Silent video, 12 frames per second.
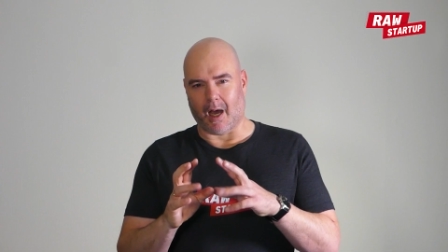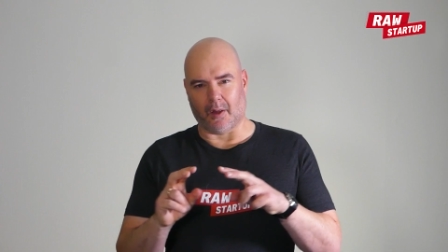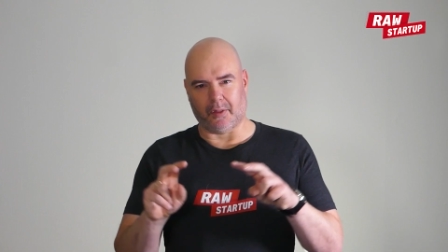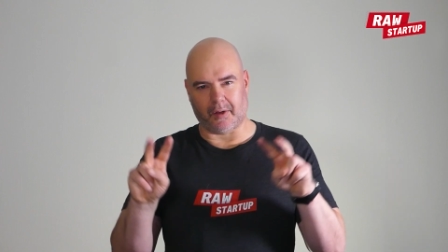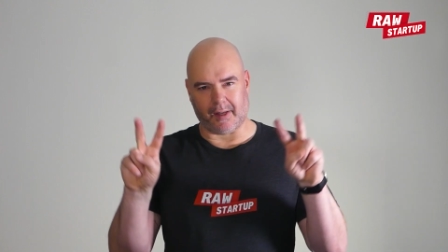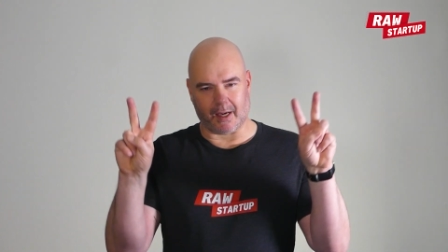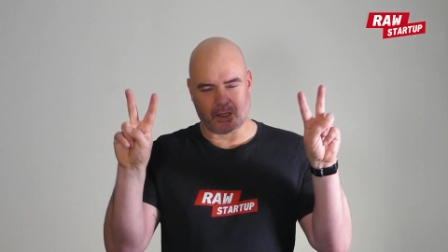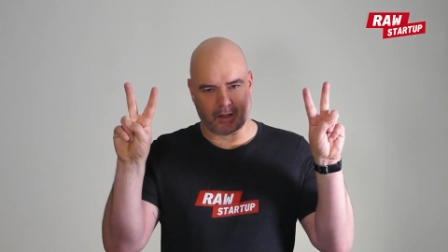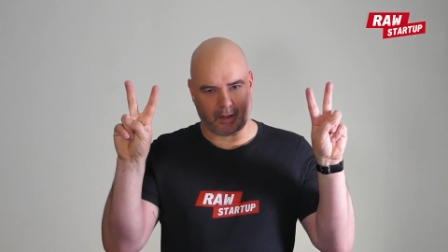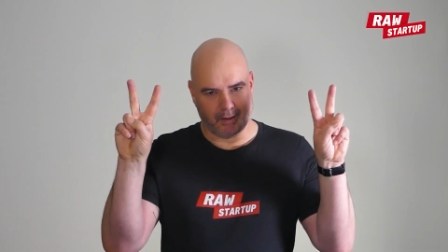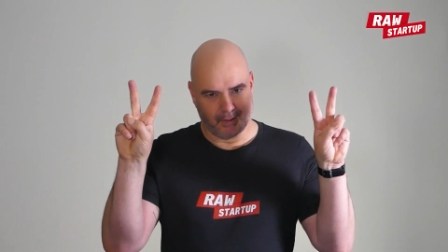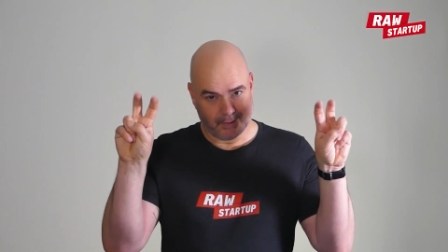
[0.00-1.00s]
How do they
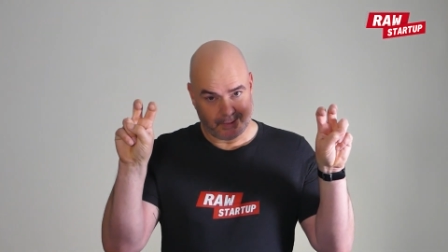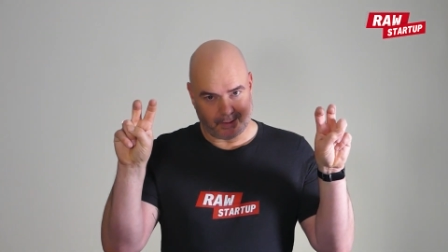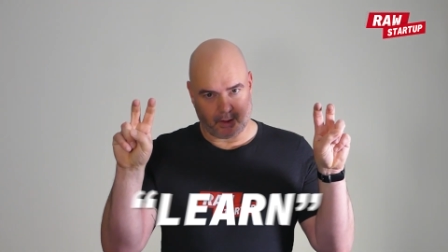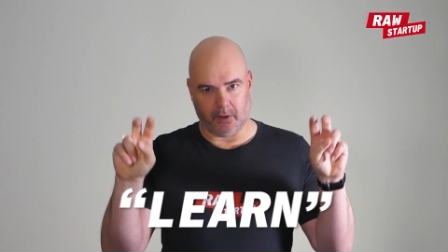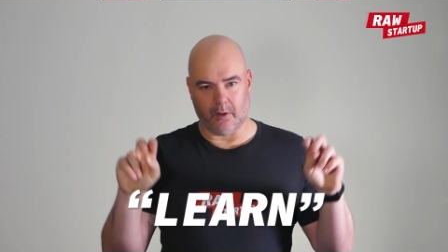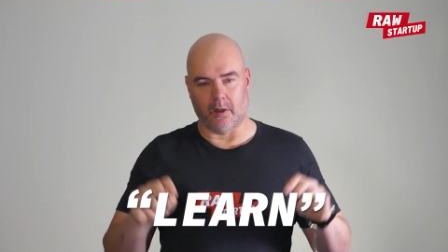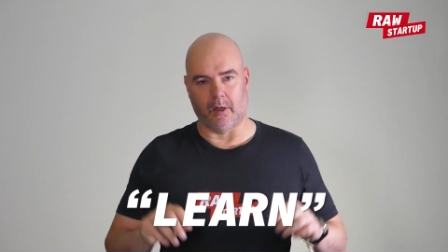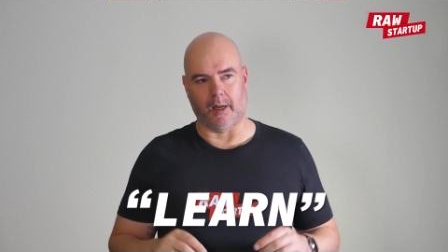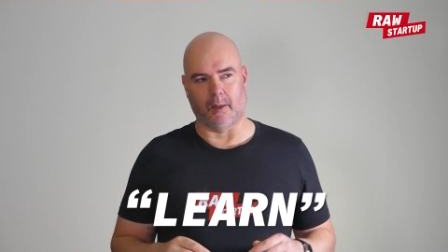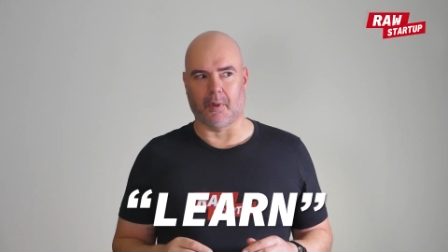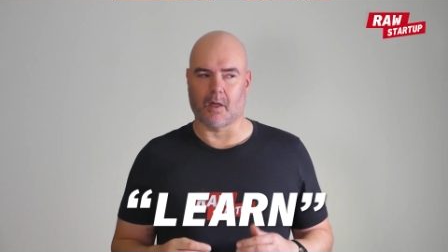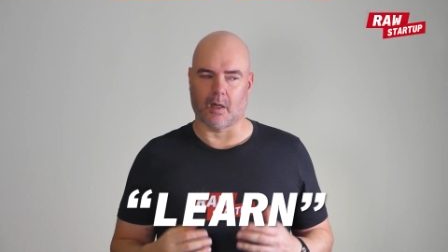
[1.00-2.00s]
actually learn
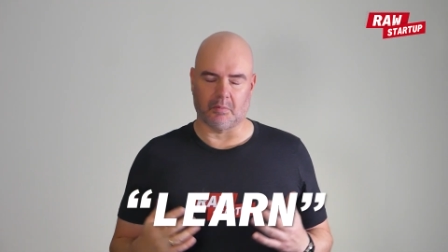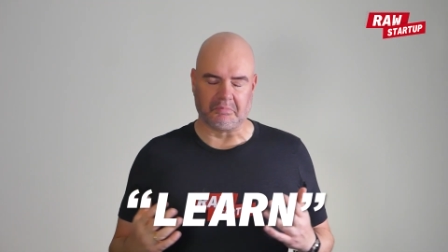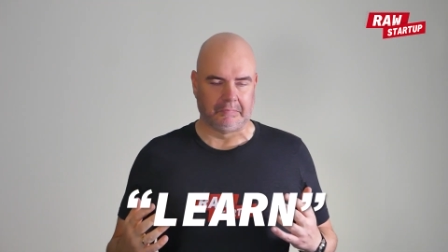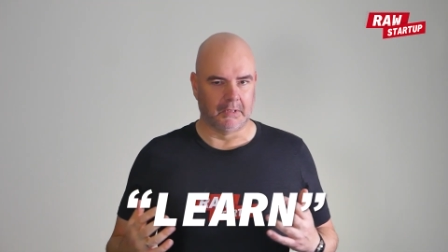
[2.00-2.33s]
and become